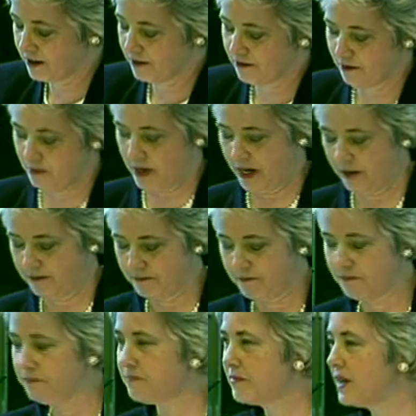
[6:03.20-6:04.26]
for me.
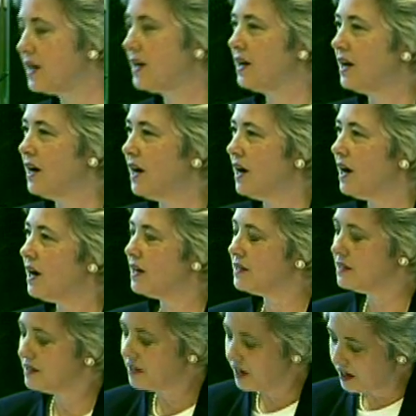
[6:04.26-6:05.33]

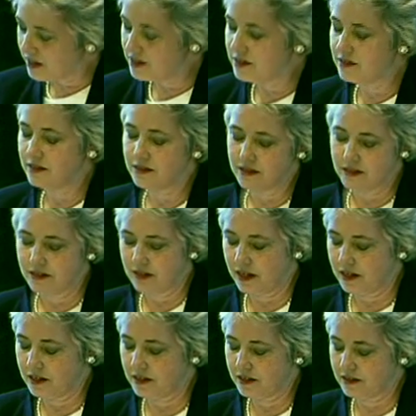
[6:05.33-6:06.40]

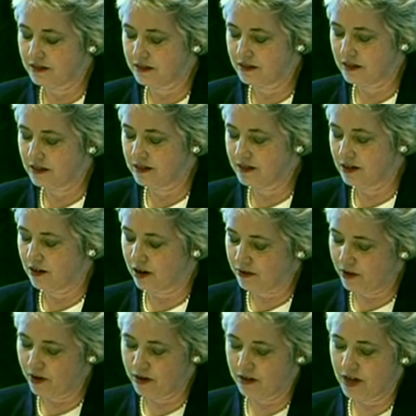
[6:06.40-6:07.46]
You know, I've
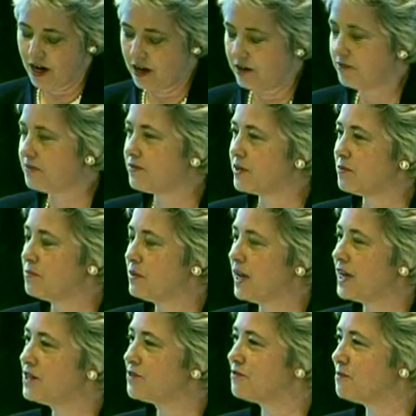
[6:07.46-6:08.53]
heard a lot of
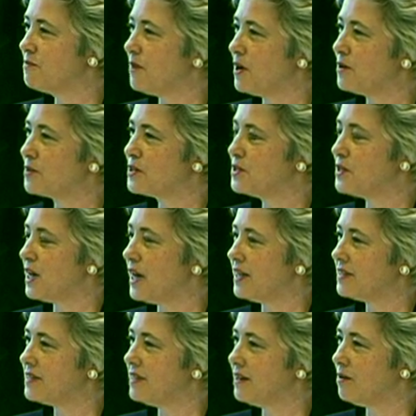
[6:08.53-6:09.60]
complaints from folks
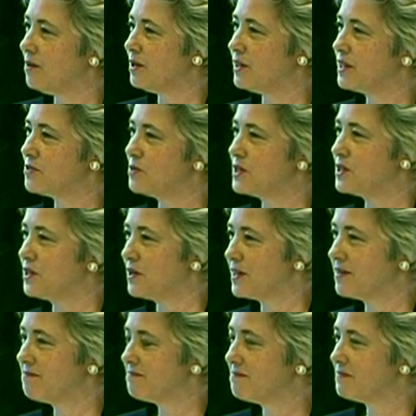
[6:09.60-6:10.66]
that, well, this was
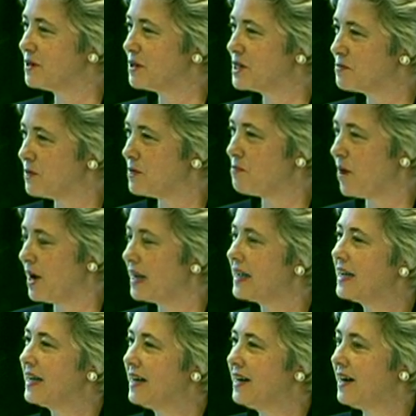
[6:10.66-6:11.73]
during spring break.
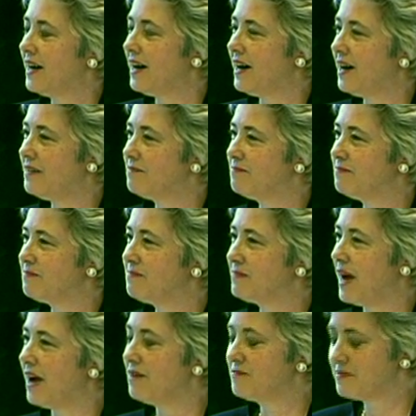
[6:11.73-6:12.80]

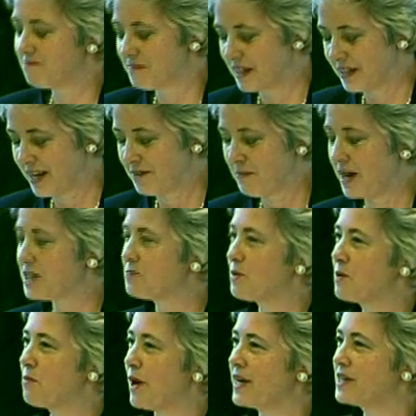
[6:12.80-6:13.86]
I've delayed my
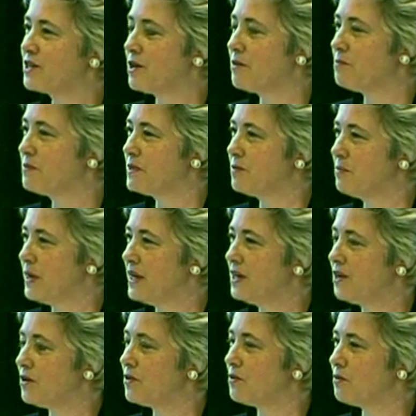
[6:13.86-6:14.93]
spring break trip to be
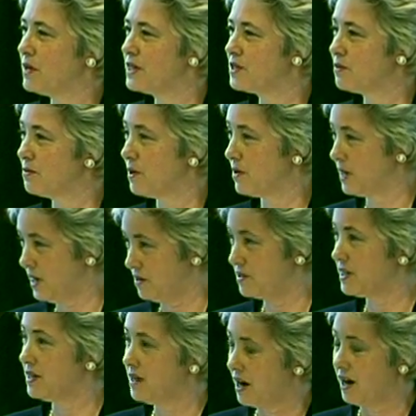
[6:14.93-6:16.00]
here. The reason we were here
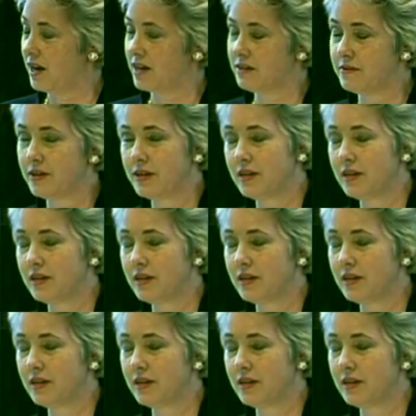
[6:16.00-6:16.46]
tonight